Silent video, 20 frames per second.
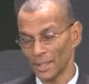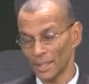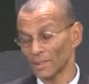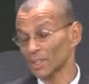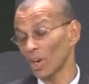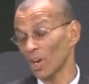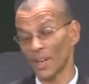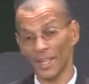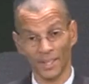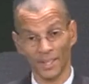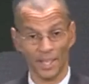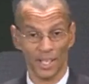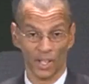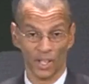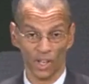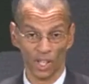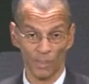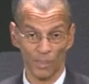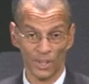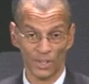the
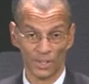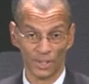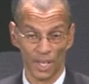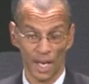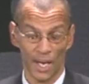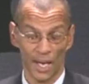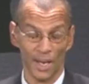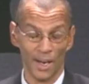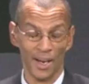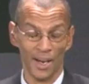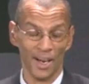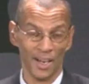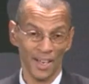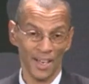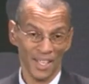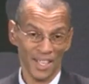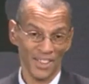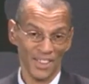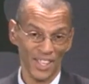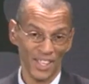economy today,
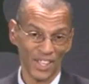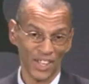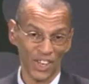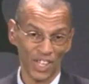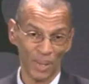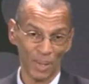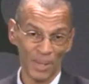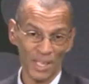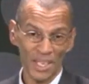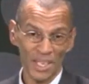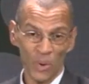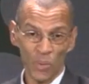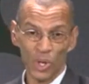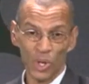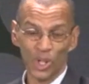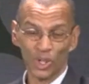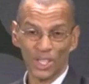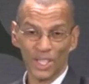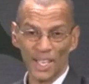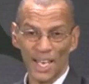in the economy, we're
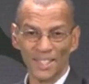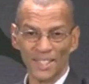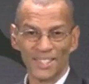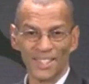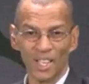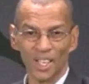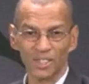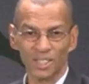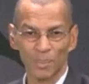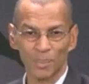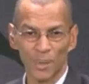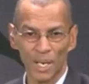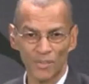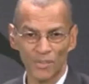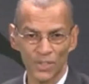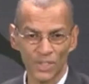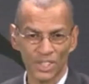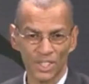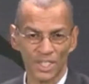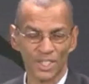looking at Delta
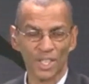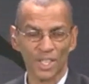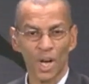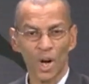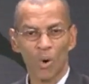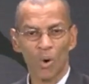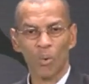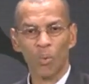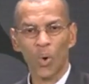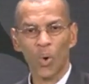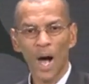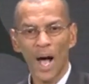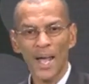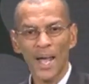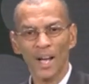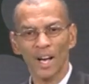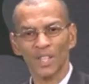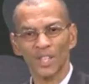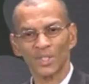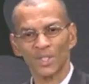Beverages. Why
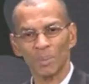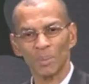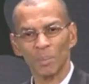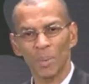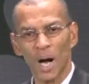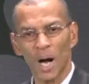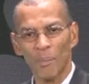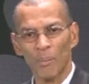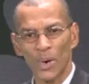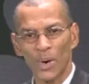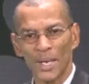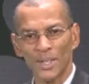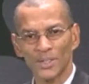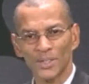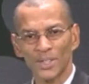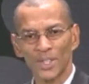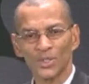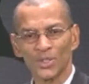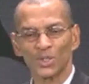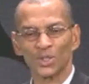are
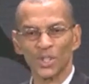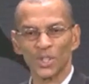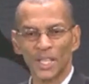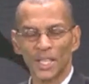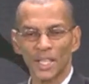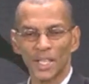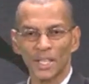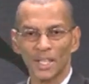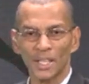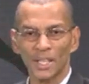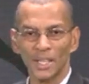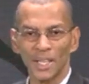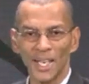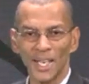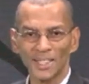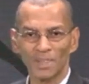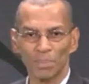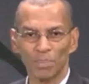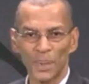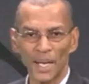Zimbabweans drinking
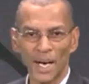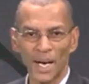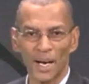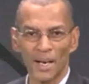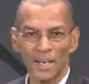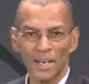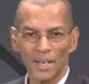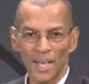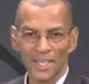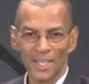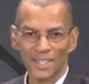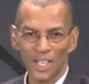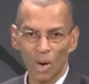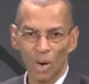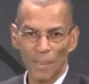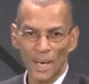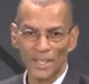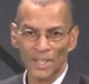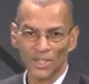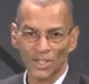less beer? That's our
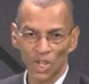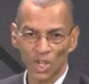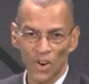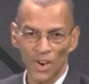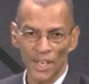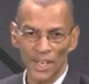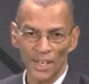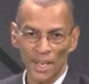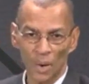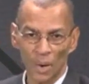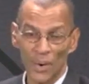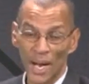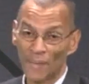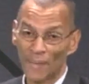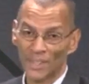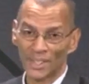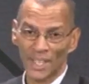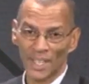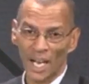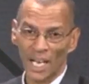main story. And we have
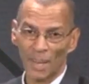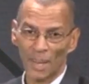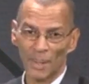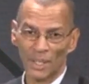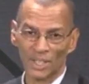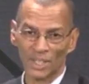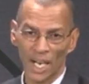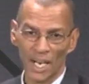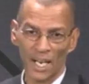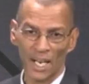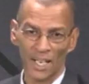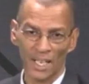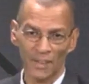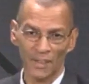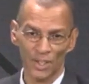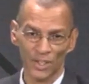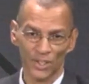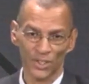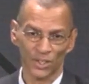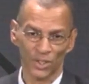Ndaka Majaka here
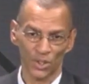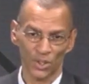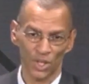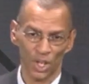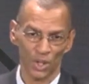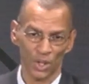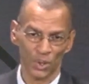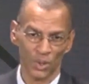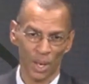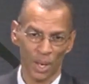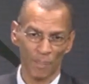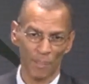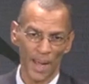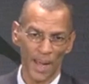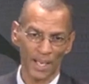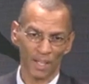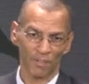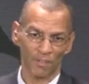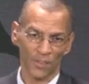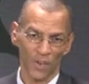in the studio to
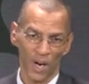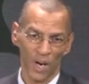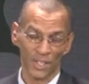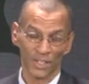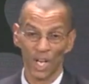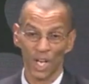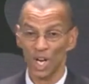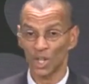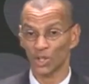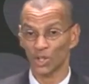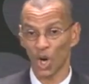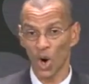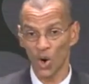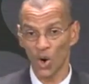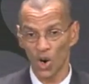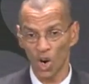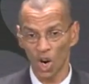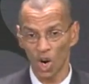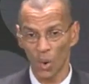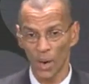unpack it for us. Don't
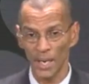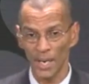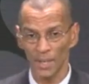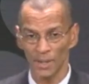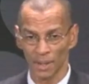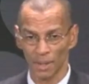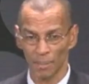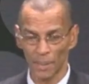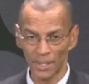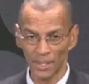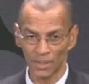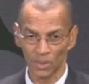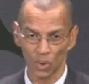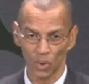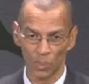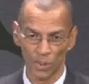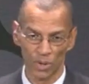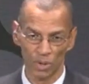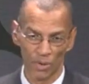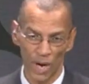go away. The Mint
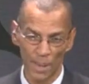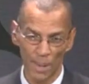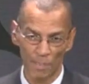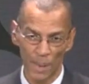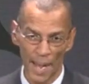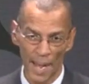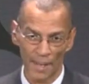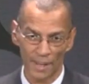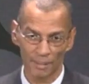will be right back.